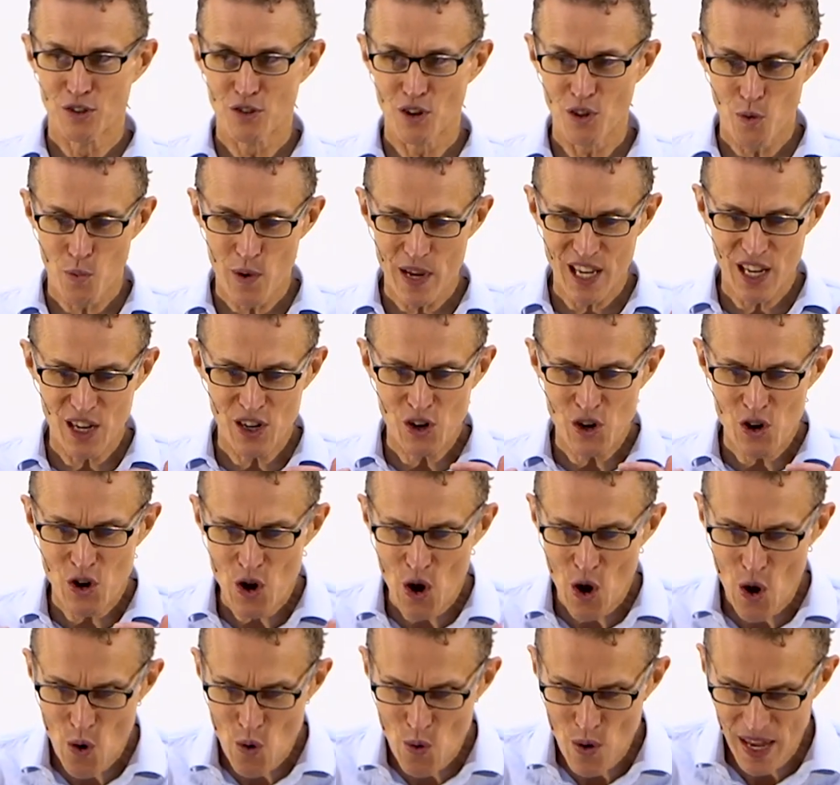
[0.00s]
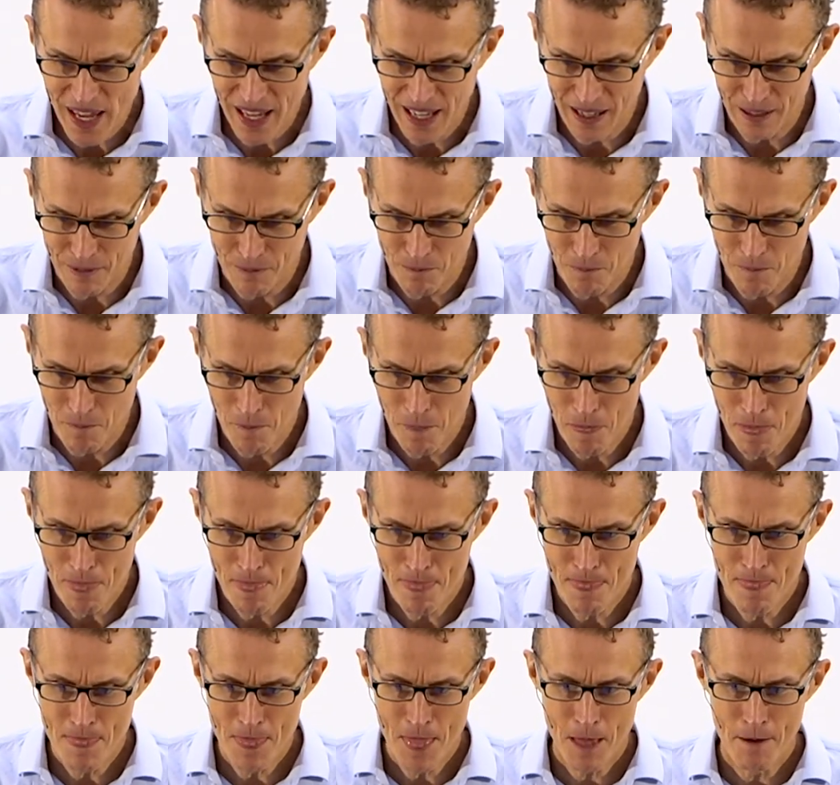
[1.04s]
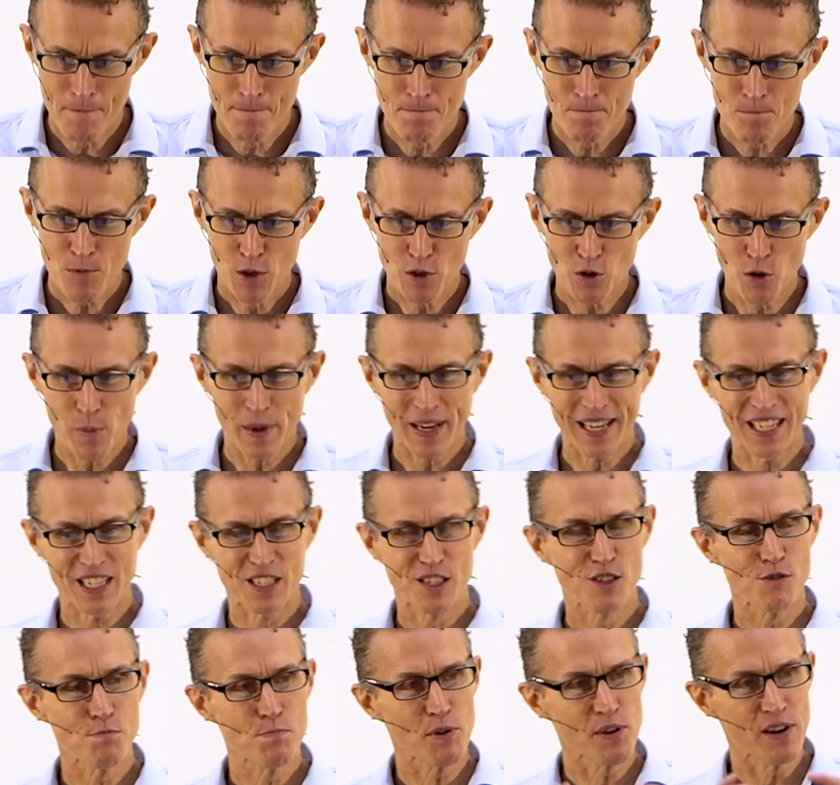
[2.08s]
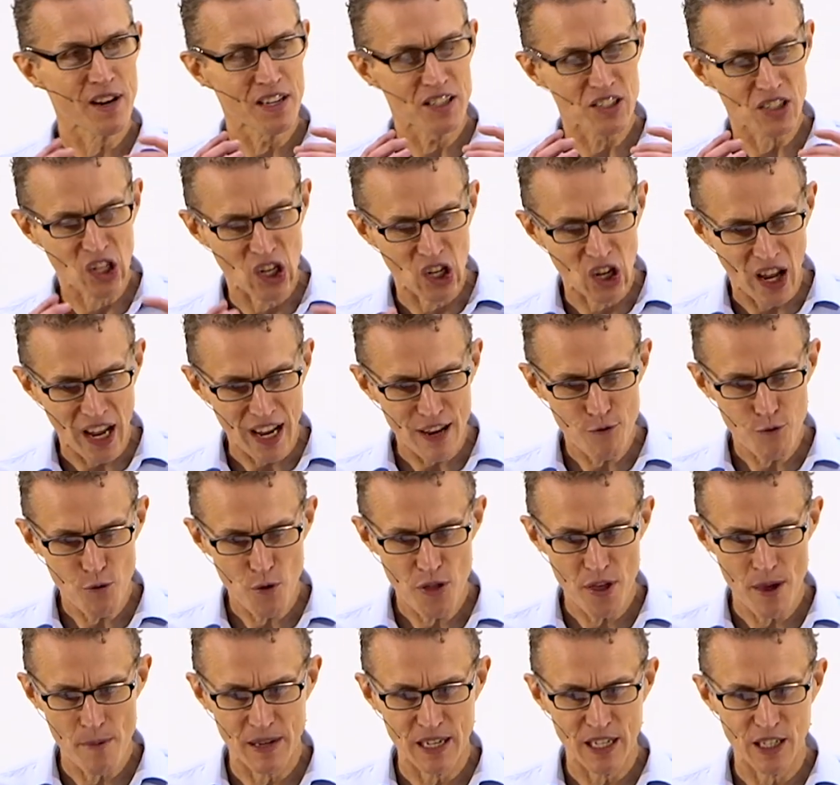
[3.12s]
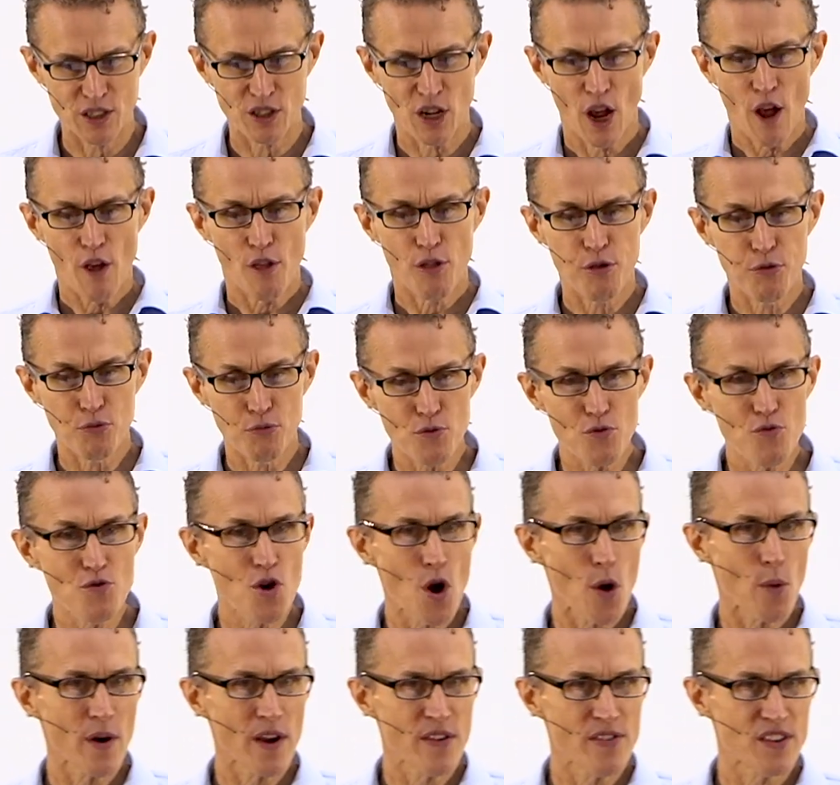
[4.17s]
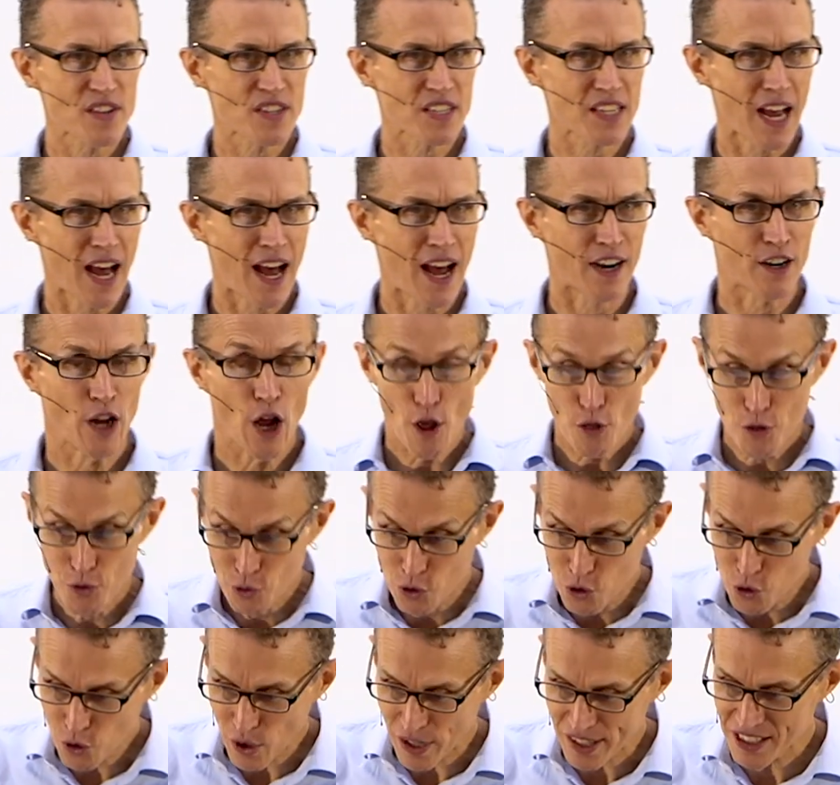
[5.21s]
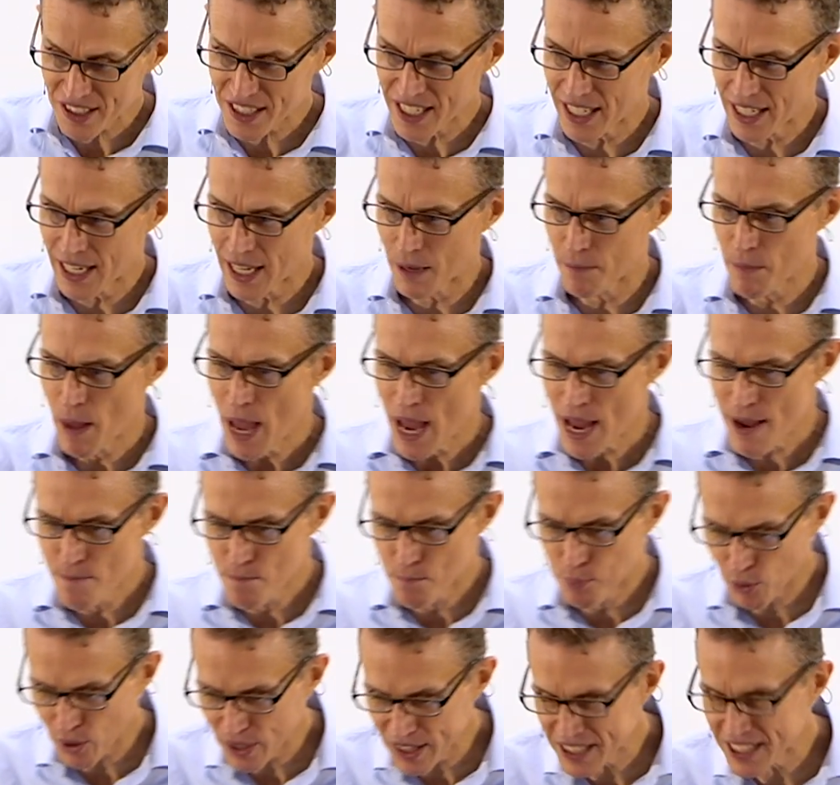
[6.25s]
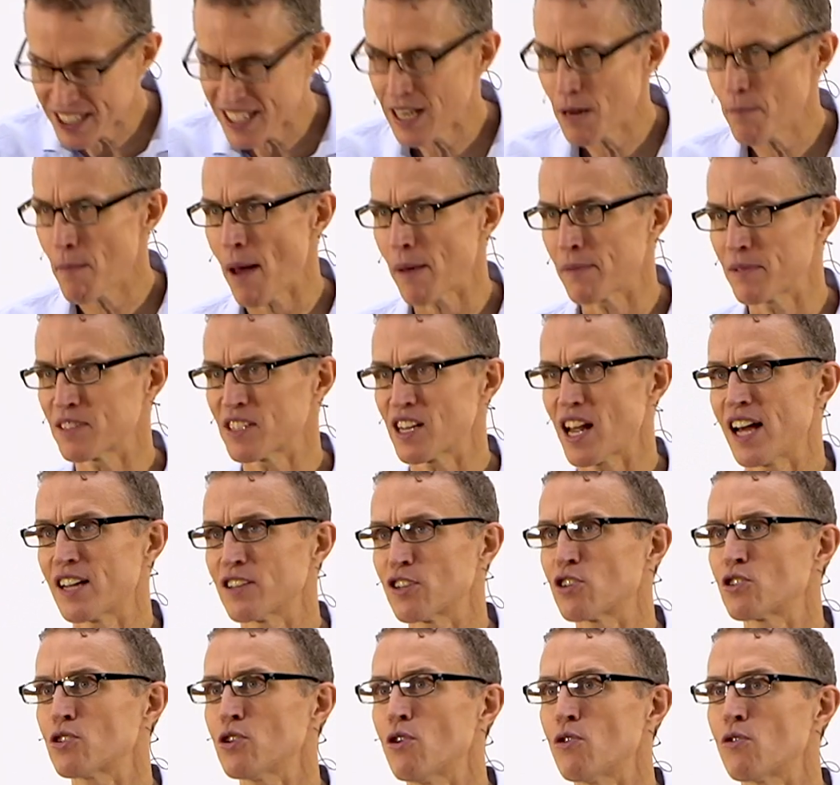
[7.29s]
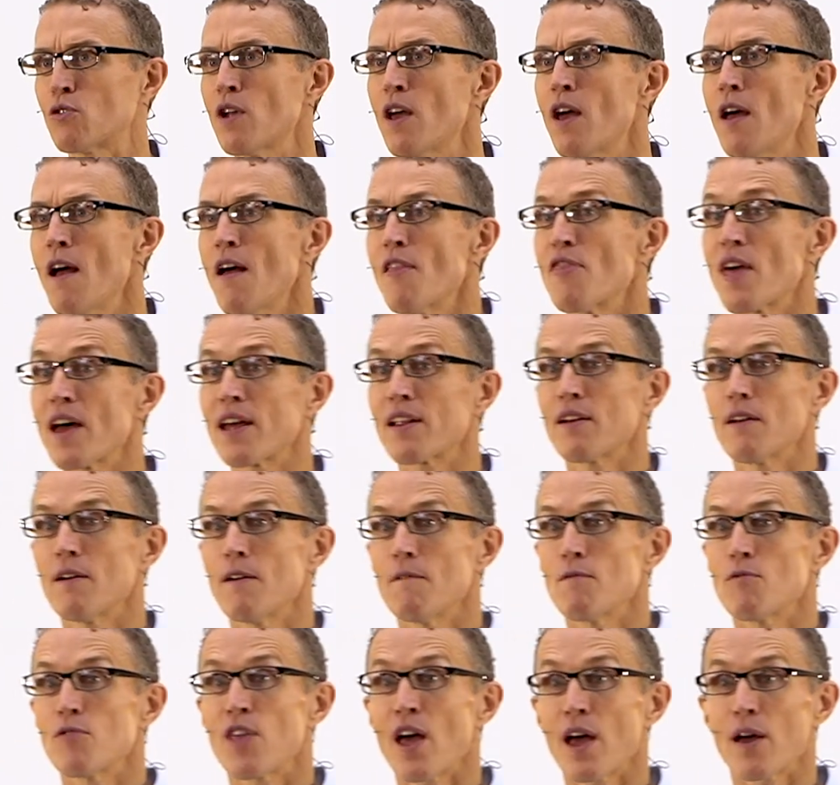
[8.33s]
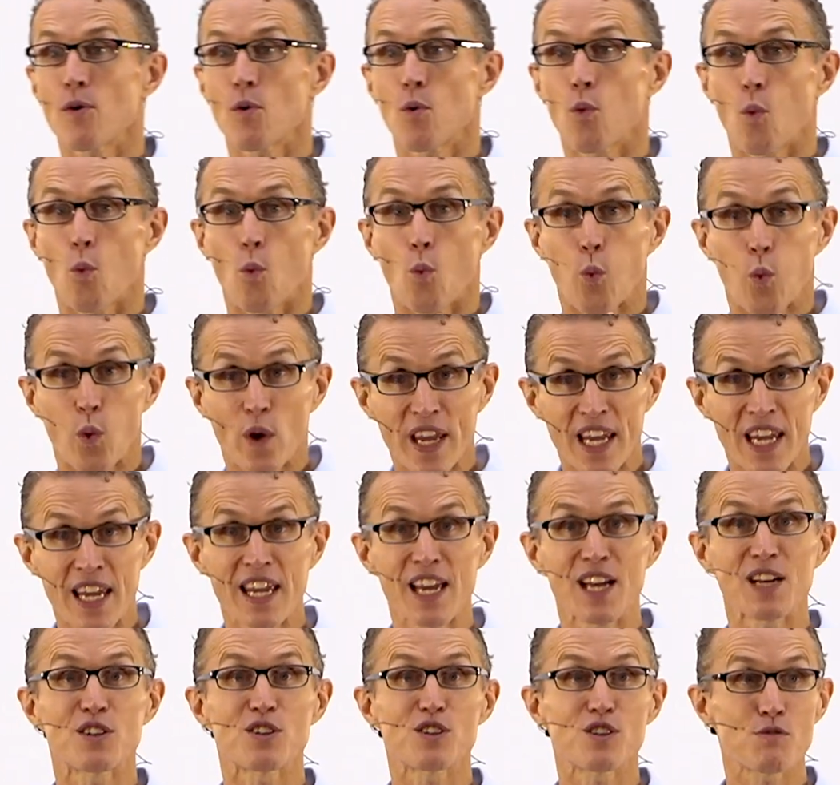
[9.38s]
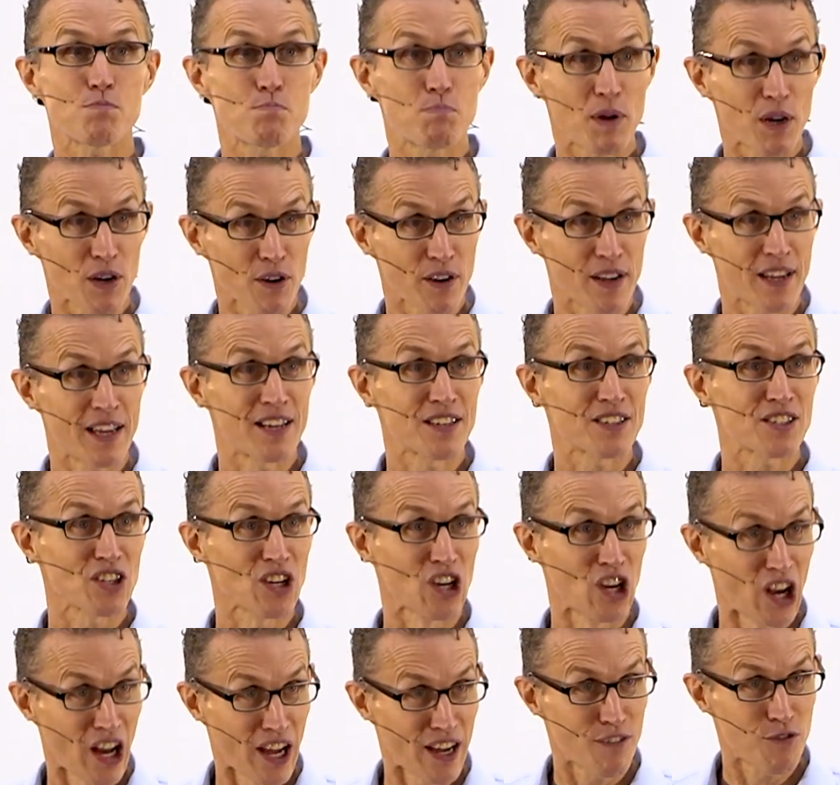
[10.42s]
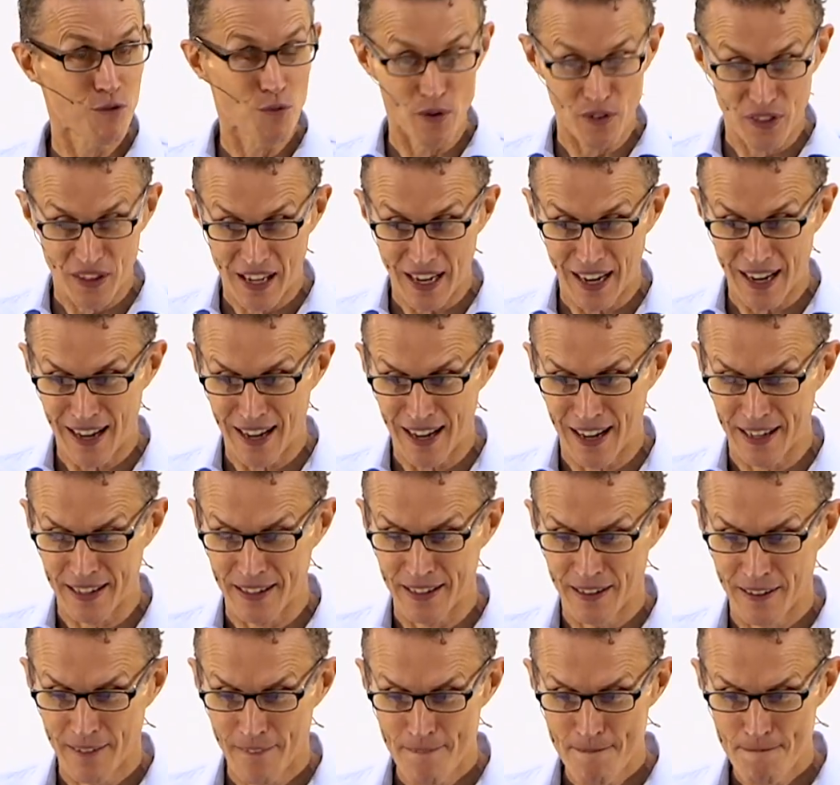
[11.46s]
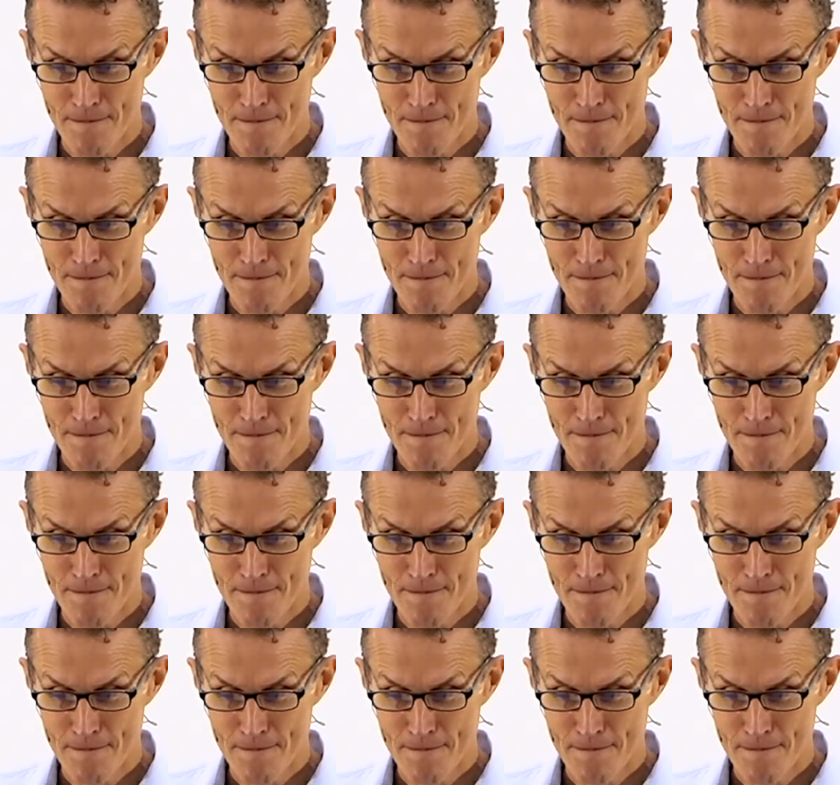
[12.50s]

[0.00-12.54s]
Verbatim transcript: So that we can know Him so we can experience life with Him. And it is through knowing this God, through trusting Him, embracing Him as, as His own, that, that we experience life with God.